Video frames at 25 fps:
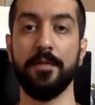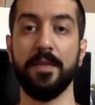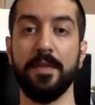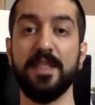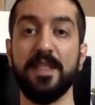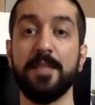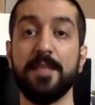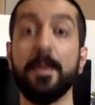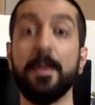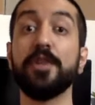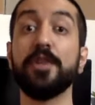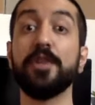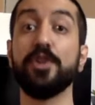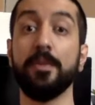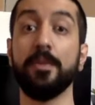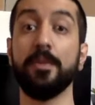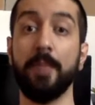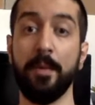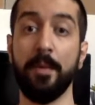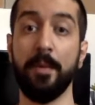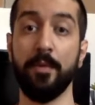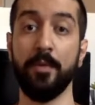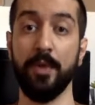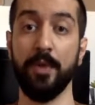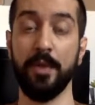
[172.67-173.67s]
spatial
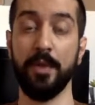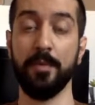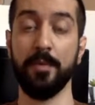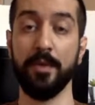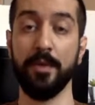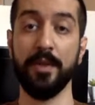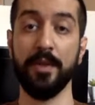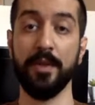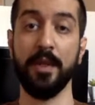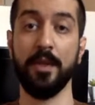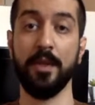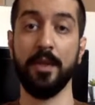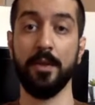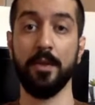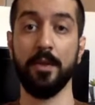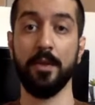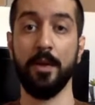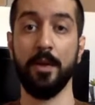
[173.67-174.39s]
memory in particular.